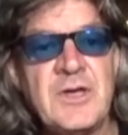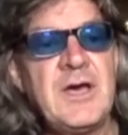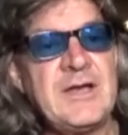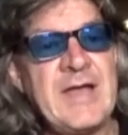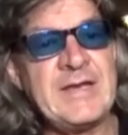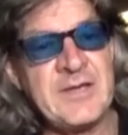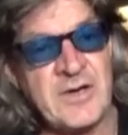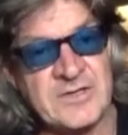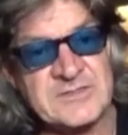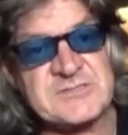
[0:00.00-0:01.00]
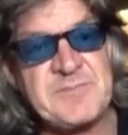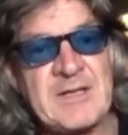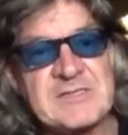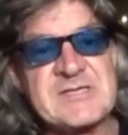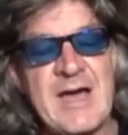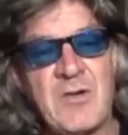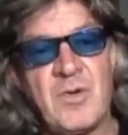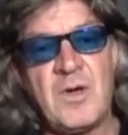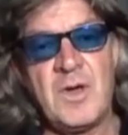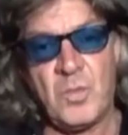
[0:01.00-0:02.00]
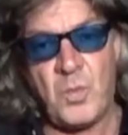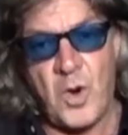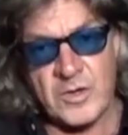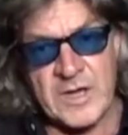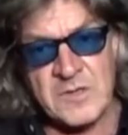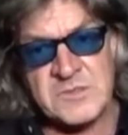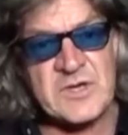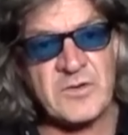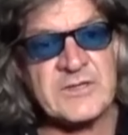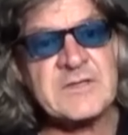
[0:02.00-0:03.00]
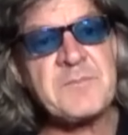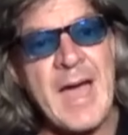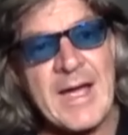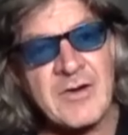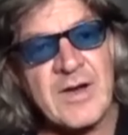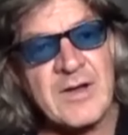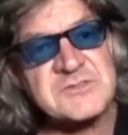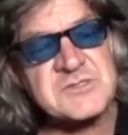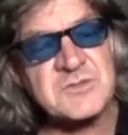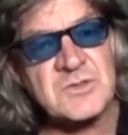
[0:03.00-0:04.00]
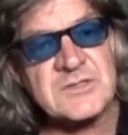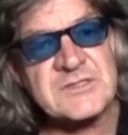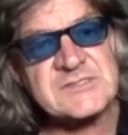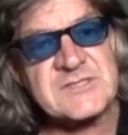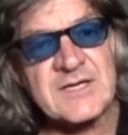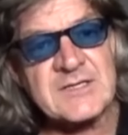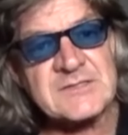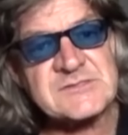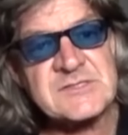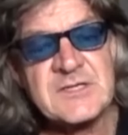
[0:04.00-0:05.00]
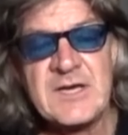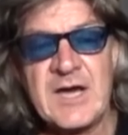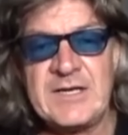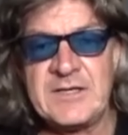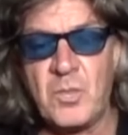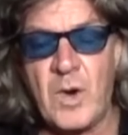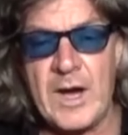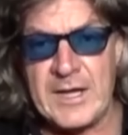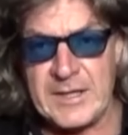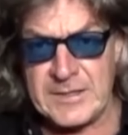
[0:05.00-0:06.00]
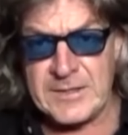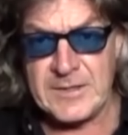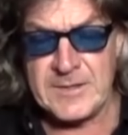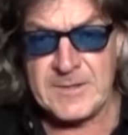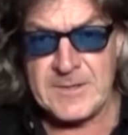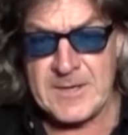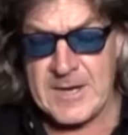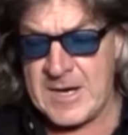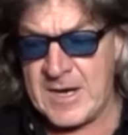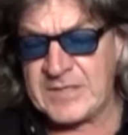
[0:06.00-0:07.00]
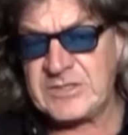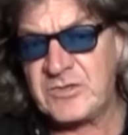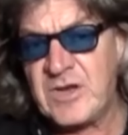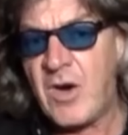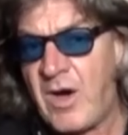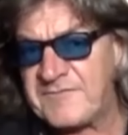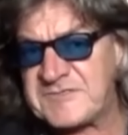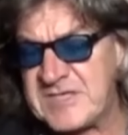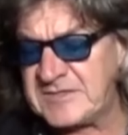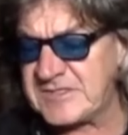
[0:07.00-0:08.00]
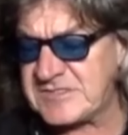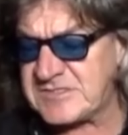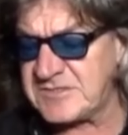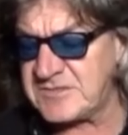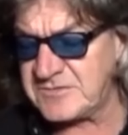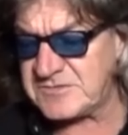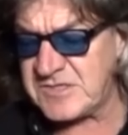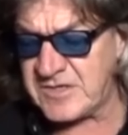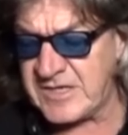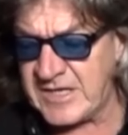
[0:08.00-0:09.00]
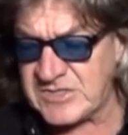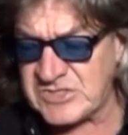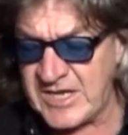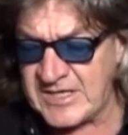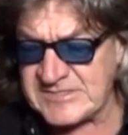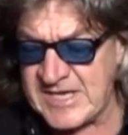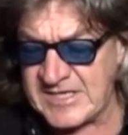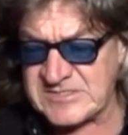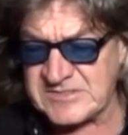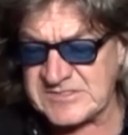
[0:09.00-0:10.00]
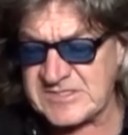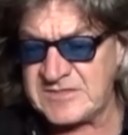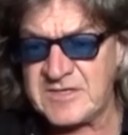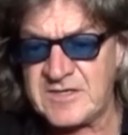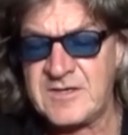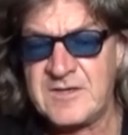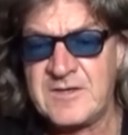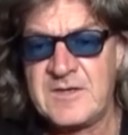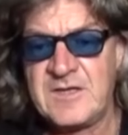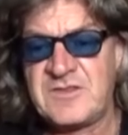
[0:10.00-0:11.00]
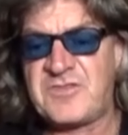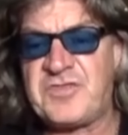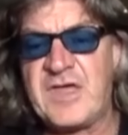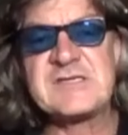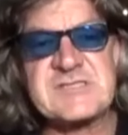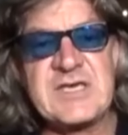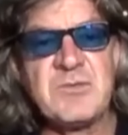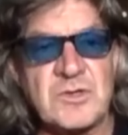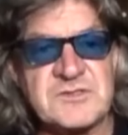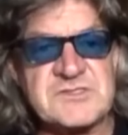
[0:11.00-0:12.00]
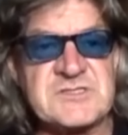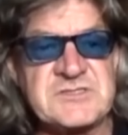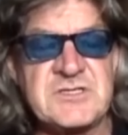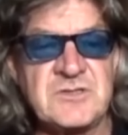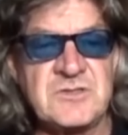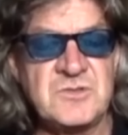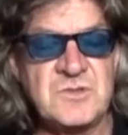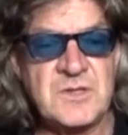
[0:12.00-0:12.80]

And Eddie Hearn spelt out what goes on in the background to all these things. And in a way, uh, and you know, I've said this to Turki Al Sheikh, His Excellency, that the things he wants to do